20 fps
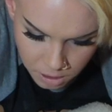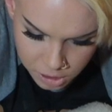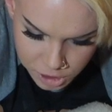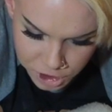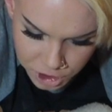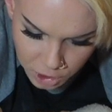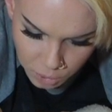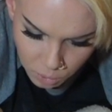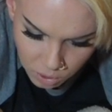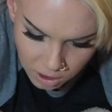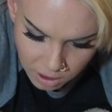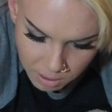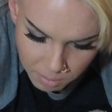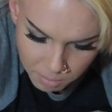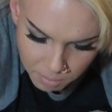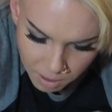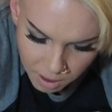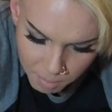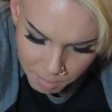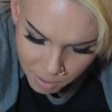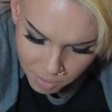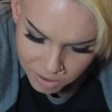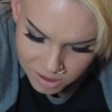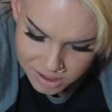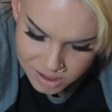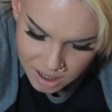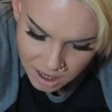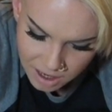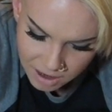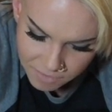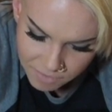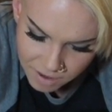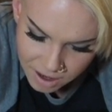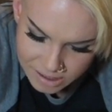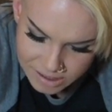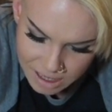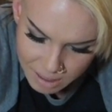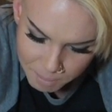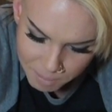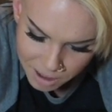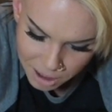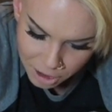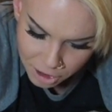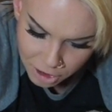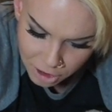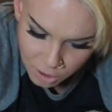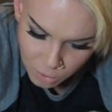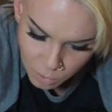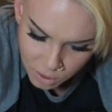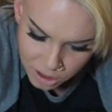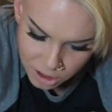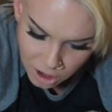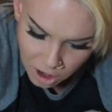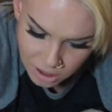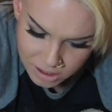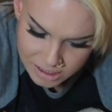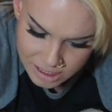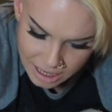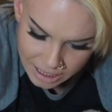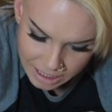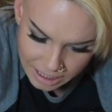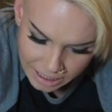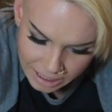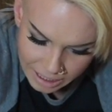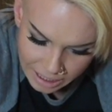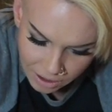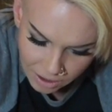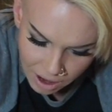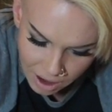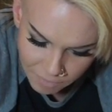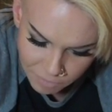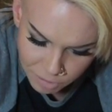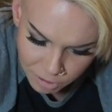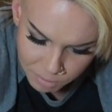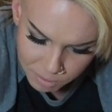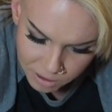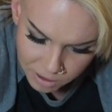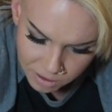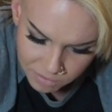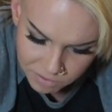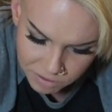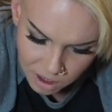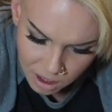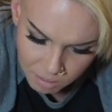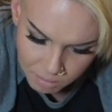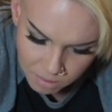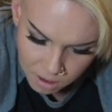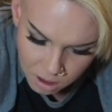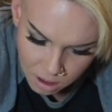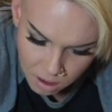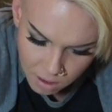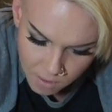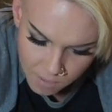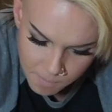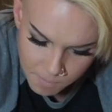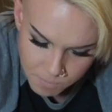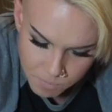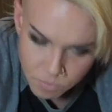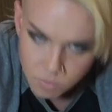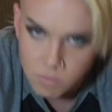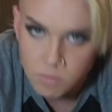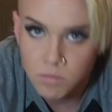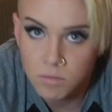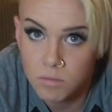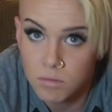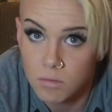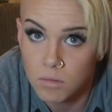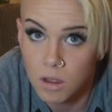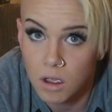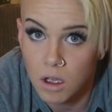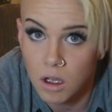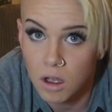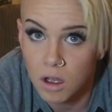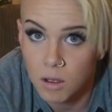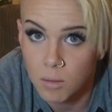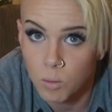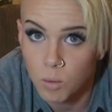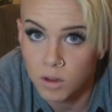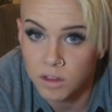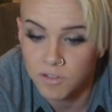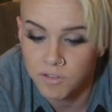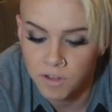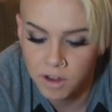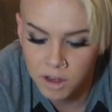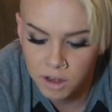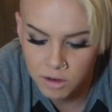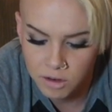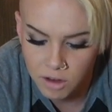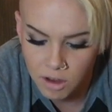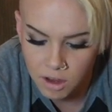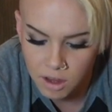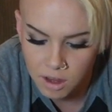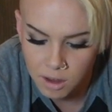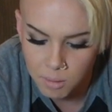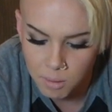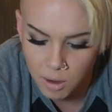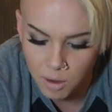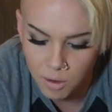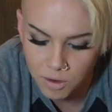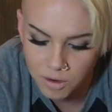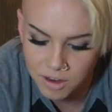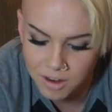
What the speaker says: Do you worry about the side effects that may occur when not taking gear after a period of time? What the fuck are you talking about?